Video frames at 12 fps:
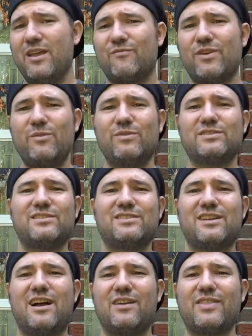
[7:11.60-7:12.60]
Free was a
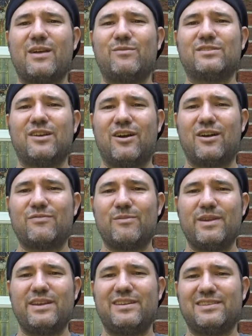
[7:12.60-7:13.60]
song that was hard for
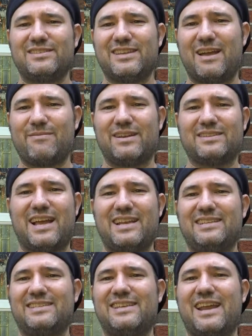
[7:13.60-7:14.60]
me to accept, because I
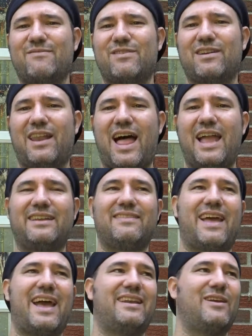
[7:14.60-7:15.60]
just never liked
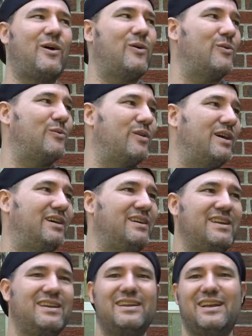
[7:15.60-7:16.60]
that whole
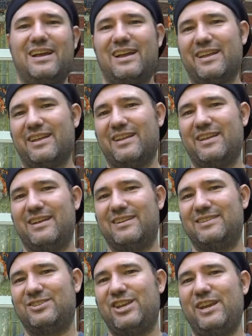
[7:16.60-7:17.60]

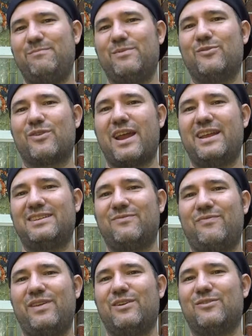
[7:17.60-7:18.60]
cheap grace
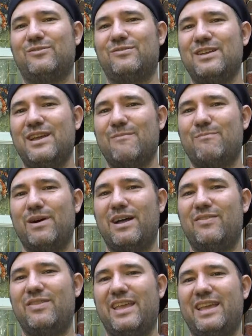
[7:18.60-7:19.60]
feel.
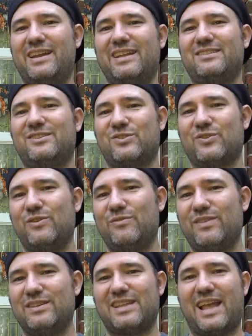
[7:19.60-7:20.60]
But it is
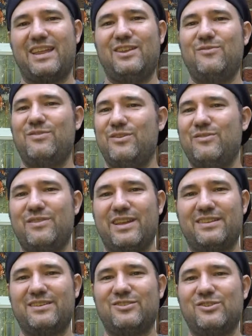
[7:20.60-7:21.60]
truth, is that you do
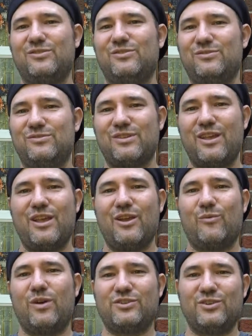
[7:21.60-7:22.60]
get to choose
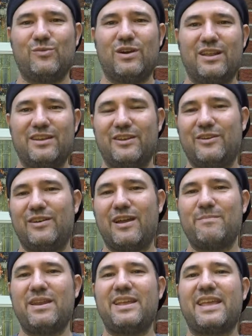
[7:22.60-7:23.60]
what you want to do. Now,
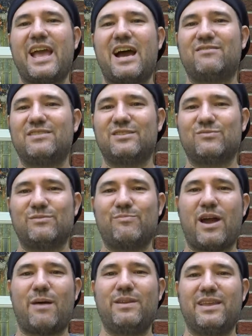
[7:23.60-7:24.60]
many Calvinists would
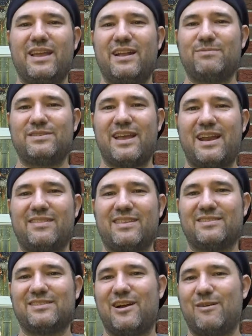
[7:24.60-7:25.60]
probably get upset at
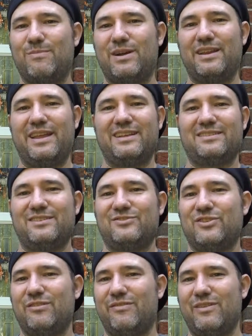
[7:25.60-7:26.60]
this song, but it's the
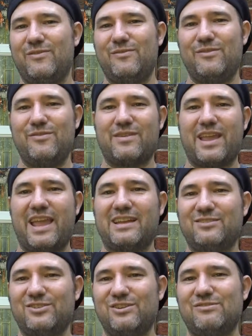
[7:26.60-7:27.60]
truth. You
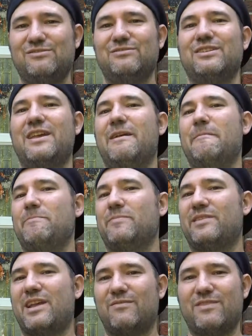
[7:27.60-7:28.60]
can choose
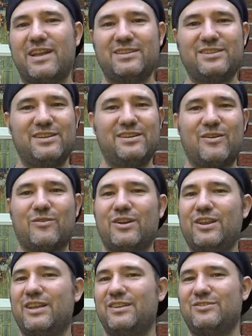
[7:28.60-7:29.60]
salvation or
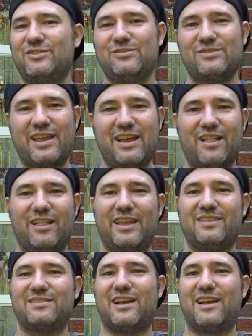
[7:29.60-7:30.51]
you can choose hell. It's